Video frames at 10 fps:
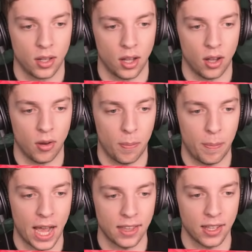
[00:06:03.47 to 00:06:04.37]
Uh-oh,
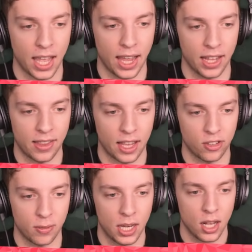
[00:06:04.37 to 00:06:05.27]
bats are getting
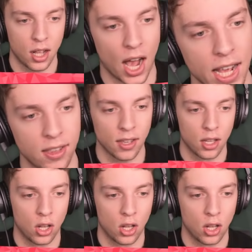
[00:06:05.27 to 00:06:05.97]
attached to me. Guys!